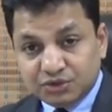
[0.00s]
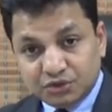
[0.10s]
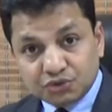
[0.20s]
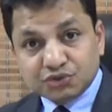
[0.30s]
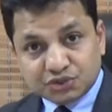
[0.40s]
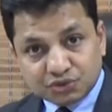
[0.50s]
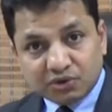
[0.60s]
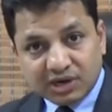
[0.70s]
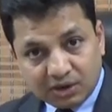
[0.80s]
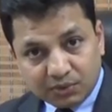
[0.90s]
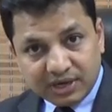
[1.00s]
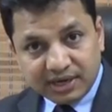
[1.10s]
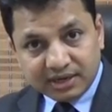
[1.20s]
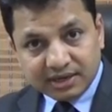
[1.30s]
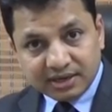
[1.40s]
Do you snore
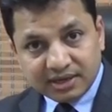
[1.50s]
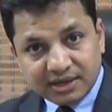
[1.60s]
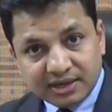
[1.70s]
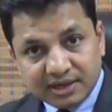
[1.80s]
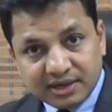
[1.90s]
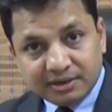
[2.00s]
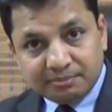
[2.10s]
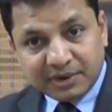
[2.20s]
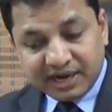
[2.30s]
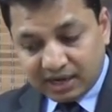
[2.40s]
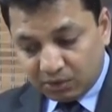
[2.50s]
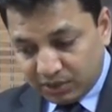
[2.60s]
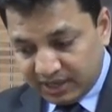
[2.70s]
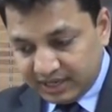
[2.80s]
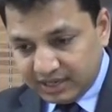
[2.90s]
loudly? By
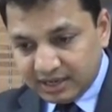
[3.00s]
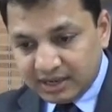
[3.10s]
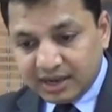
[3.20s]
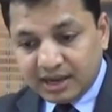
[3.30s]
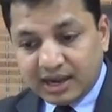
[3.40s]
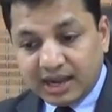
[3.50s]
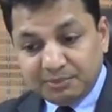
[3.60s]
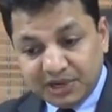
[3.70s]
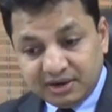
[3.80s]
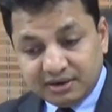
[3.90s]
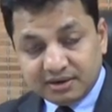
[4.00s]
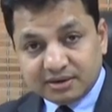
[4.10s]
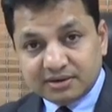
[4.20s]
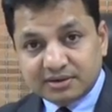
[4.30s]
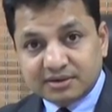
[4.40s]
loudly, I mean
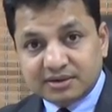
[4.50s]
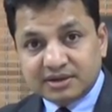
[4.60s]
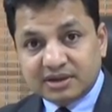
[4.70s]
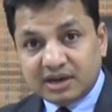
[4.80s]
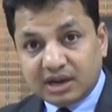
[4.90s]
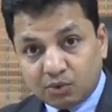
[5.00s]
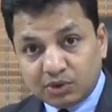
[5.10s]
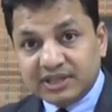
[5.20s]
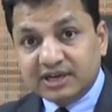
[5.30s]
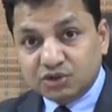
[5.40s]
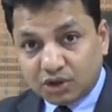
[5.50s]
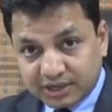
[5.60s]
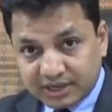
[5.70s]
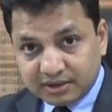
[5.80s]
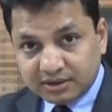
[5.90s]
louder than
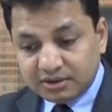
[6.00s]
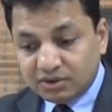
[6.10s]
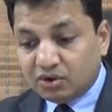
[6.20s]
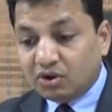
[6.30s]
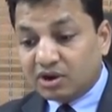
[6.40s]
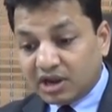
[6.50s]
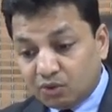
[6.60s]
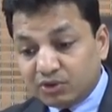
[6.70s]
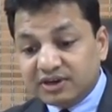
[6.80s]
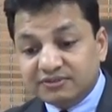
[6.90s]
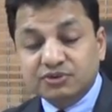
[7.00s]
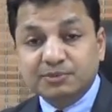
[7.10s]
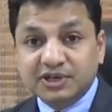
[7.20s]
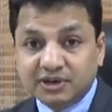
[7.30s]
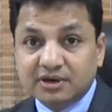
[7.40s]
talking or loud enough to
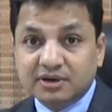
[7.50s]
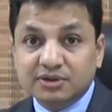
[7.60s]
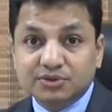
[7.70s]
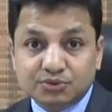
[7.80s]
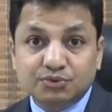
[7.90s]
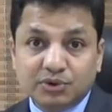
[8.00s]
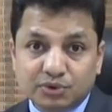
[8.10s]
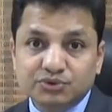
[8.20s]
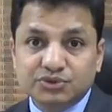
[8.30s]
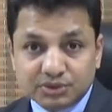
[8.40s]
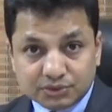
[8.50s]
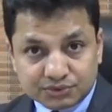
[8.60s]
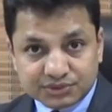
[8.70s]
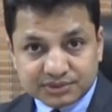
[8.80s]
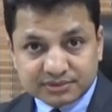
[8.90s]
be heard through closed
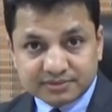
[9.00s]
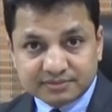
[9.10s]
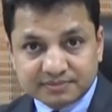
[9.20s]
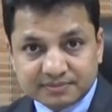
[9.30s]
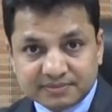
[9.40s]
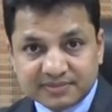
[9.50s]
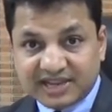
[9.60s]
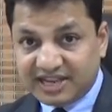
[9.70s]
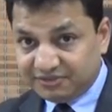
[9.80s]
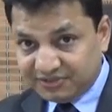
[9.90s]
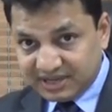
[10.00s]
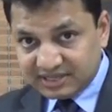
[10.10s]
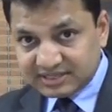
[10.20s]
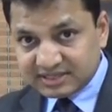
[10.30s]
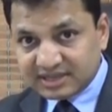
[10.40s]
doors. If
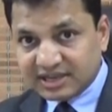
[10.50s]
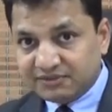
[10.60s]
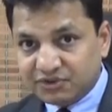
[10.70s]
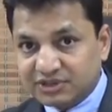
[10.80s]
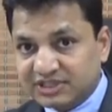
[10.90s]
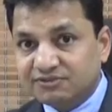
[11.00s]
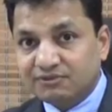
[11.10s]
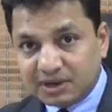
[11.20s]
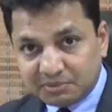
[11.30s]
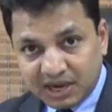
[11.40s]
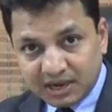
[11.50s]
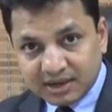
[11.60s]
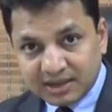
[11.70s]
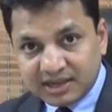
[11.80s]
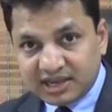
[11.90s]
yes, give yourself 1 mark.
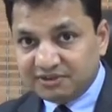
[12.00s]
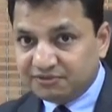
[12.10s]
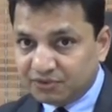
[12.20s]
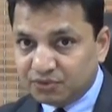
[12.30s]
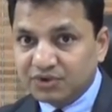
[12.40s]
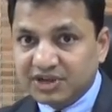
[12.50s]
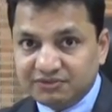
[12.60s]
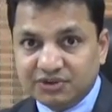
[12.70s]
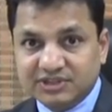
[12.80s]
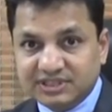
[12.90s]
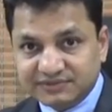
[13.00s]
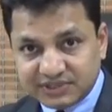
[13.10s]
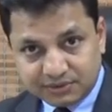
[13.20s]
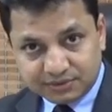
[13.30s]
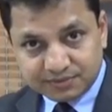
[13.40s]
If no, give yourself
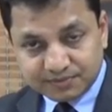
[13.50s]
0.